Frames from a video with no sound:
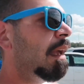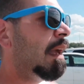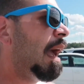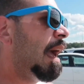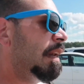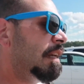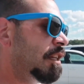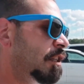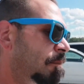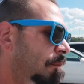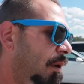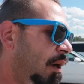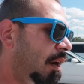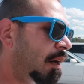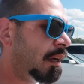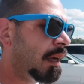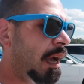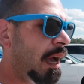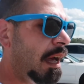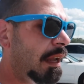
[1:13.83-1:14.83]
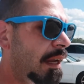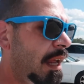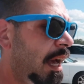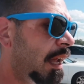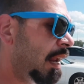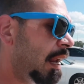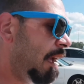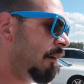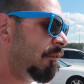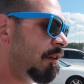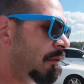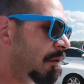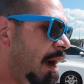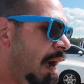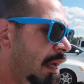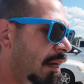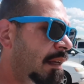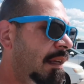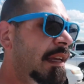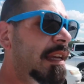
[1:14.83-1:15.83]
at each park. Uh, not every
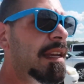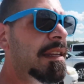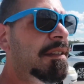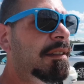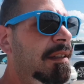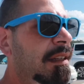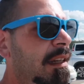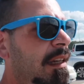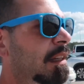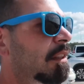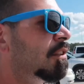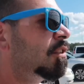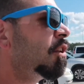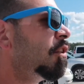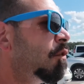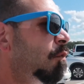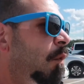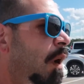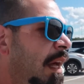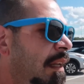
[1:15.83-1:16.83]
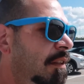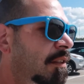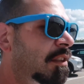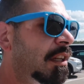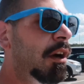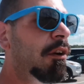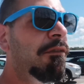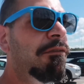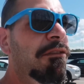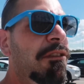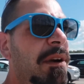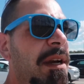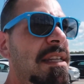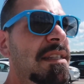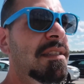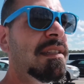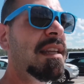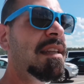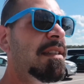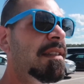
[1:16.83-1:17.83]
ride. It's a certain one. So, for
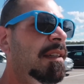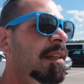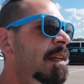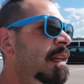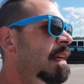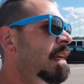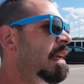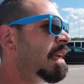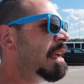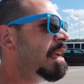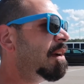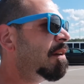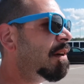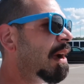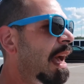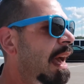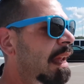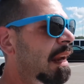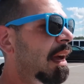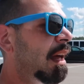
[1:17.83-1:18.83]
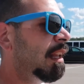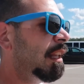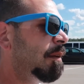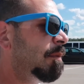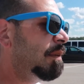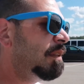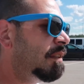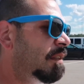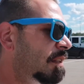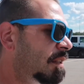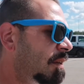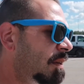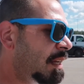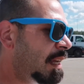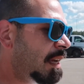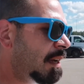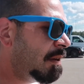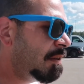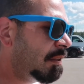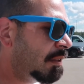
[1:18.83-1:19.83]
instance, here at Hollywood
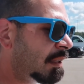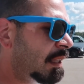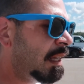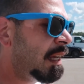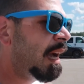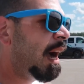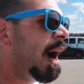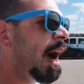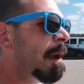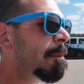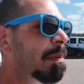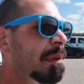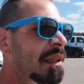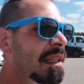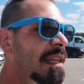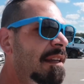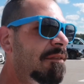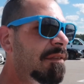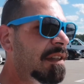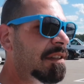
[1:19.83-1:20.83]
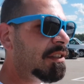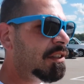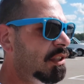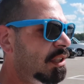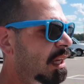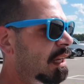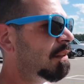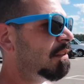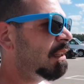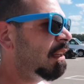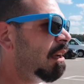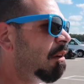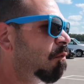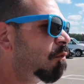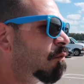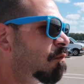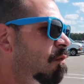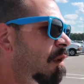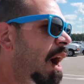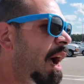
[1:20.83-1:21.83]
Studios, I believe it's just
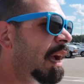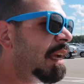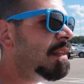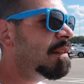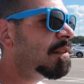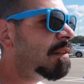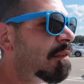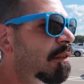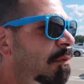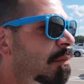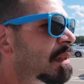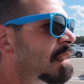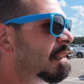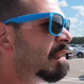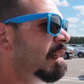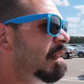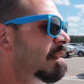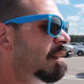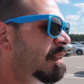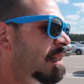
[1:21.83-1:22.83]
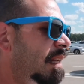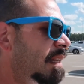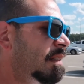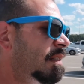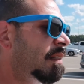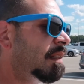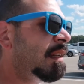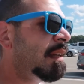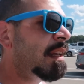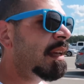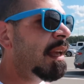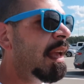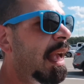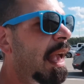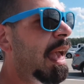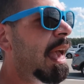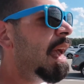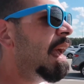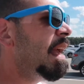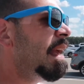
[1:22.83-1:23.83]
Rise of the Resistance
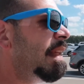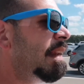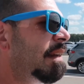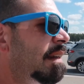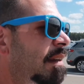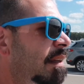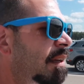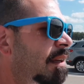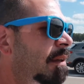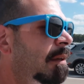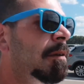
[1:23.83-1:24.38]
and